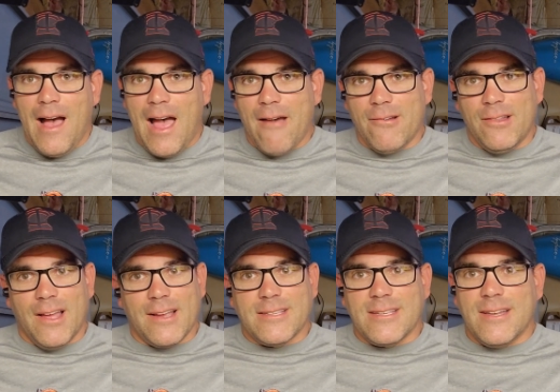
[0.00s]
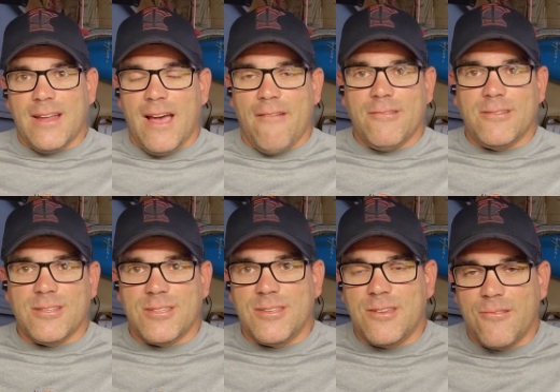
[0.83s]
i would like i said i would
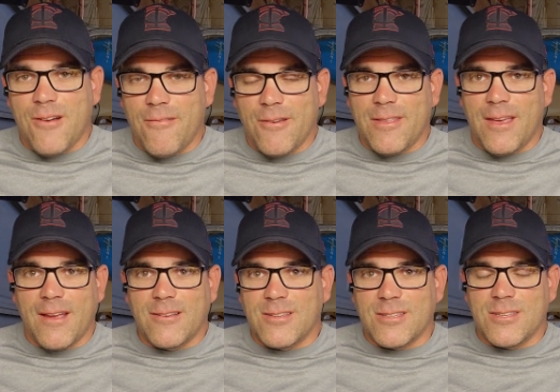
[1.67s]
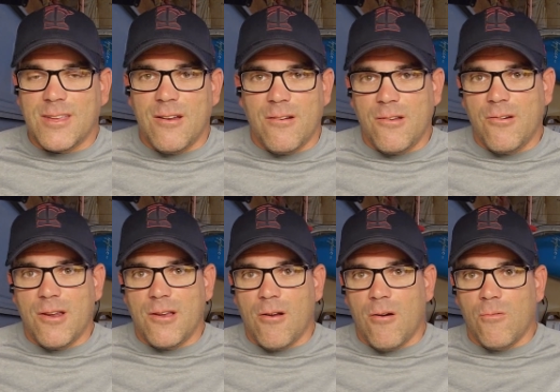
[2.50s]
just do everything just you know do it in
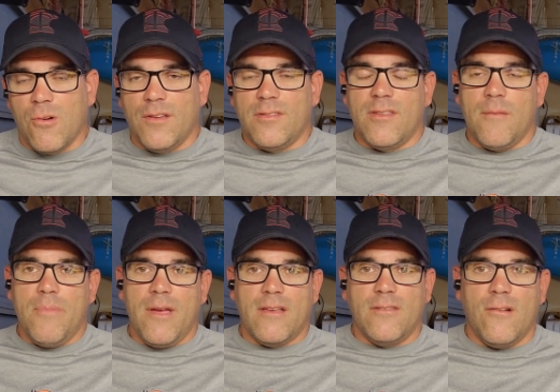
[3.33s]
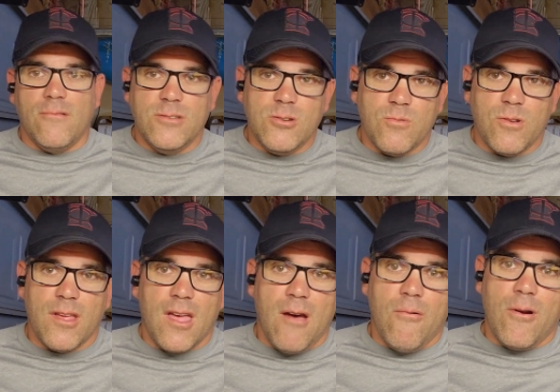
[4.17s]
your own risk the big zones you really
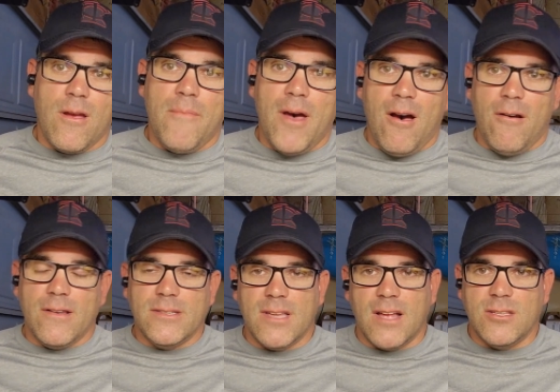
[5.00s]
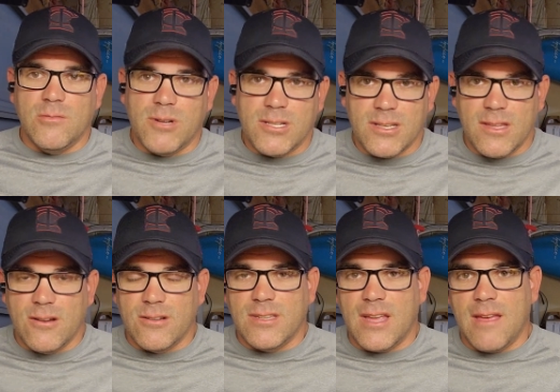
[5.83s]
got to worry about not so much on the
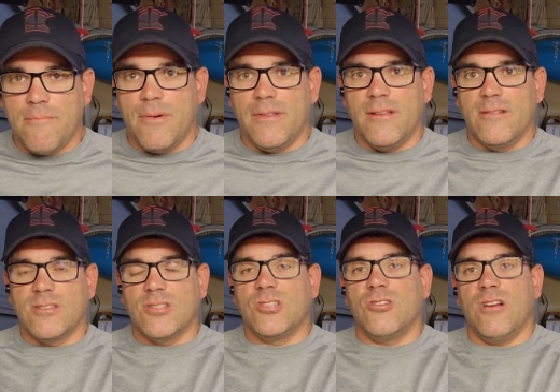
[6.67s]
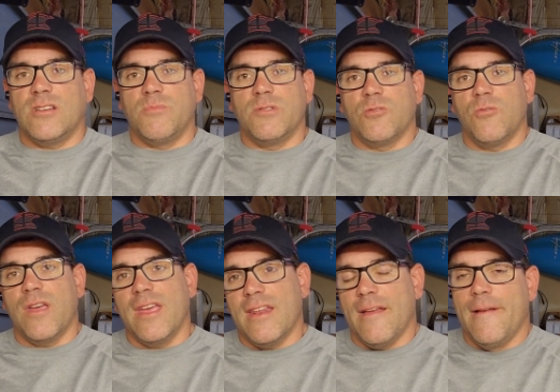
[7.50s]
interstate but there's a stretch
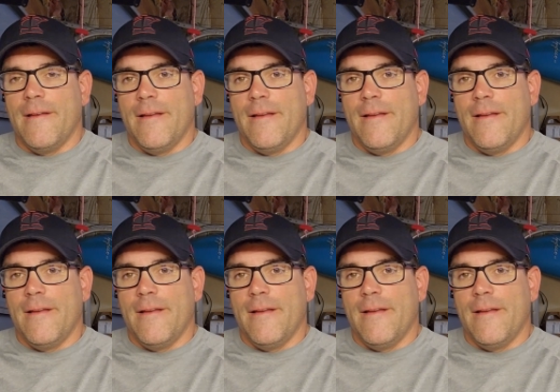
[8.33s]
between